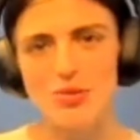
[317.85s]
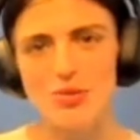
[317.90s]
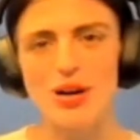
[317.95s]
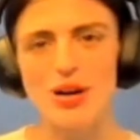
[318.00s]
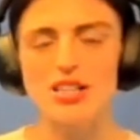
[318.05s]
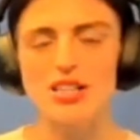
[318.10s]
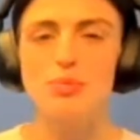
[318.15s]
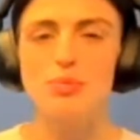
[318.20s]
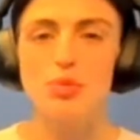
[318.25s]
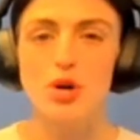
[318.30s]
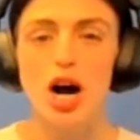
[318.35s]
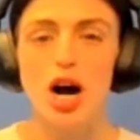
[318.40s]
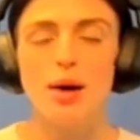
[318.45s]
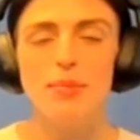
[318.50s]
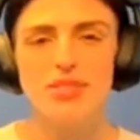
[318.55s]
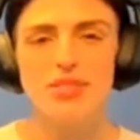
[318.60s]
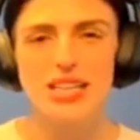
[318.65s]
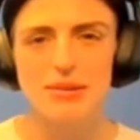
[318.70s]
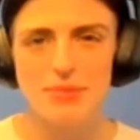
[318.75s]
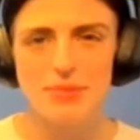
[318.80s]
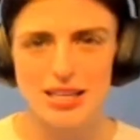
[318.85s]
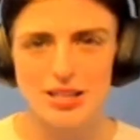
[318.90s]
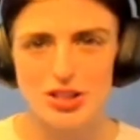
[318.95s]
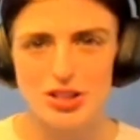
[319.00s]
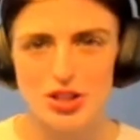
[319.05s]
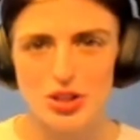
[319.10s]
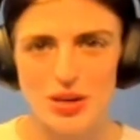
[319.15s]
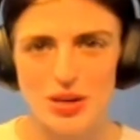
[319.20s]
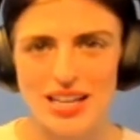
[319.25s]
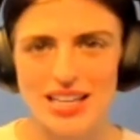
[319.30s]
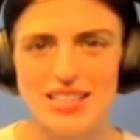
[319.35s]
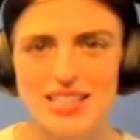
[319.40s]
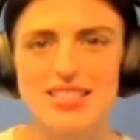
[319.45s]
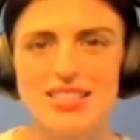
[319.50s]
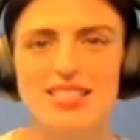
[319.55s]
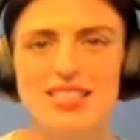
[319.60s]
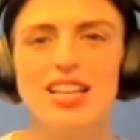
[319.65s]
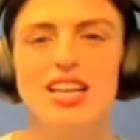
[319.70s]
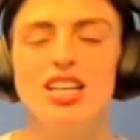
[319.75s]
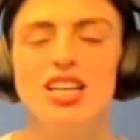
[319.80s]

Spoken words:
where it's prompting my students